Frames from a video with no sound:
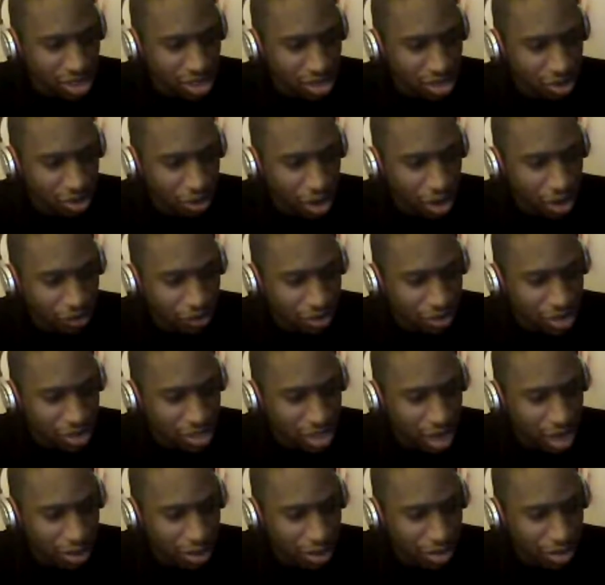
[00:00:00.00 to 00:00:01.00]
just so
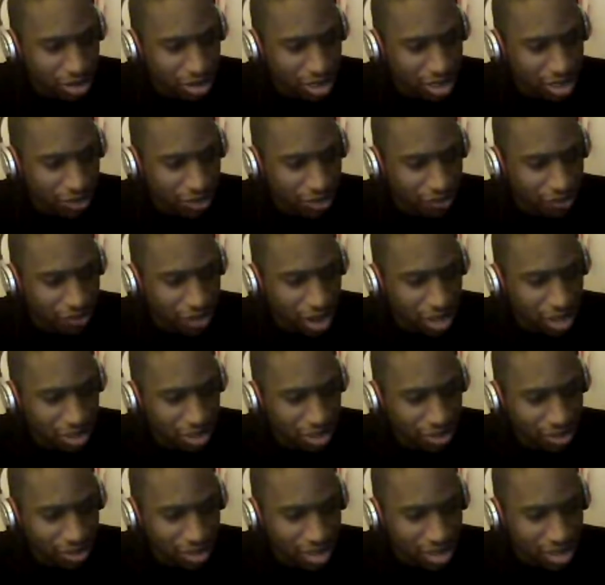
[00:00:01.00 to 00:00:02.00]
every time you see
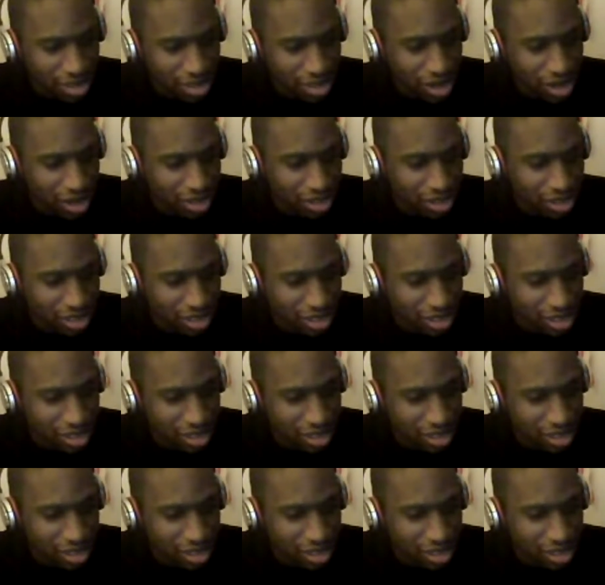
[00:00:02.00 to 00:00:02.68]
it flying through the sky,